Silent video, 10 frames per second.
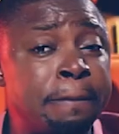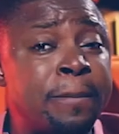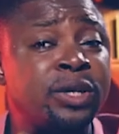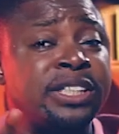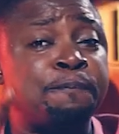the
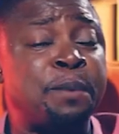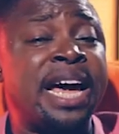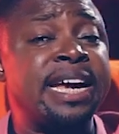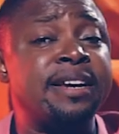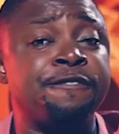
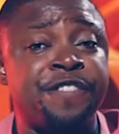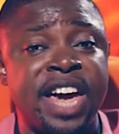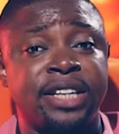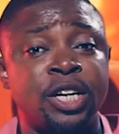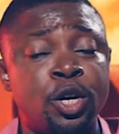multiplying
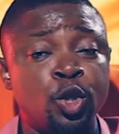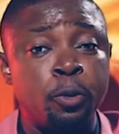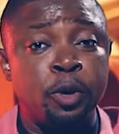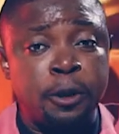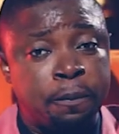effect to
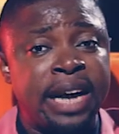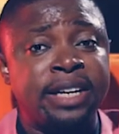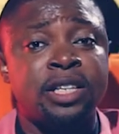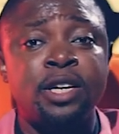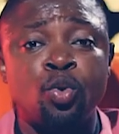multiply
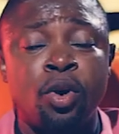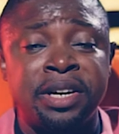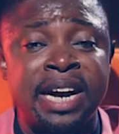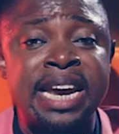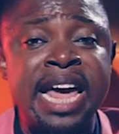this little one
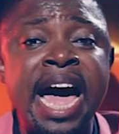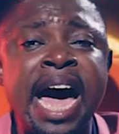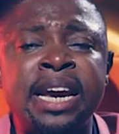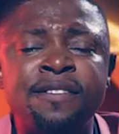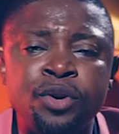grand
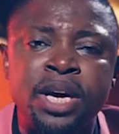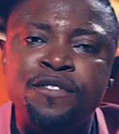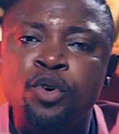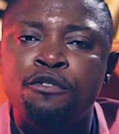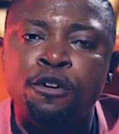and even
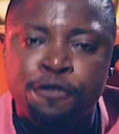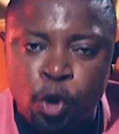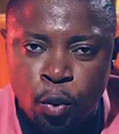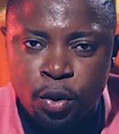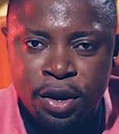give you
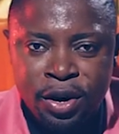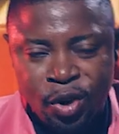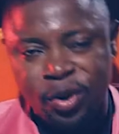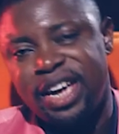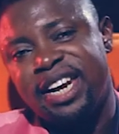overflow.
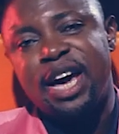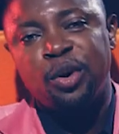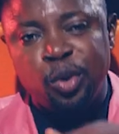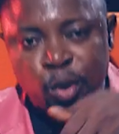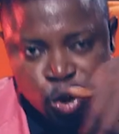Okay,
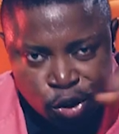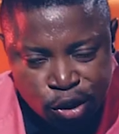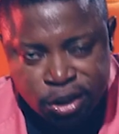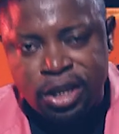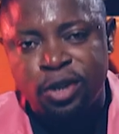now you
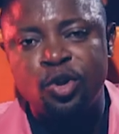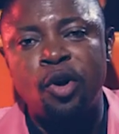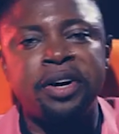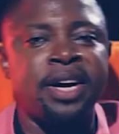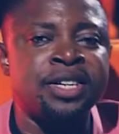shut the
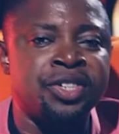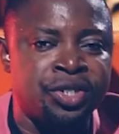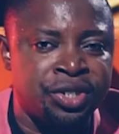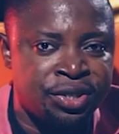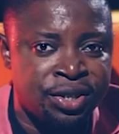door against
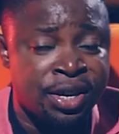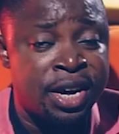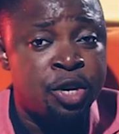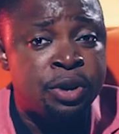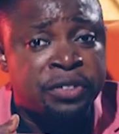Jesus.
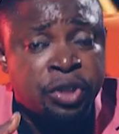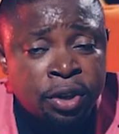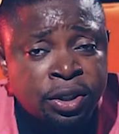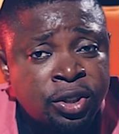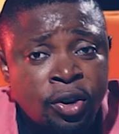You have
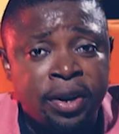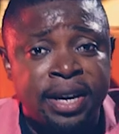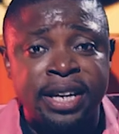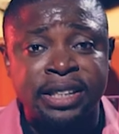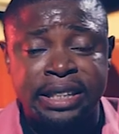shut the door
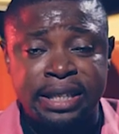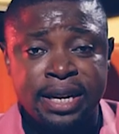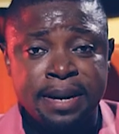against